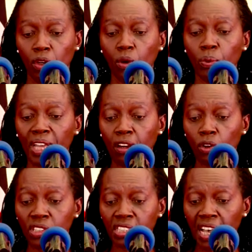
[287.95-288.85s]
We are
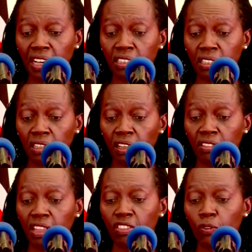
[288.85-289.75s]
concerned
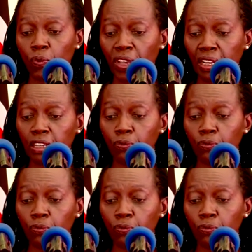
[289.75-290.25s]
that the fairly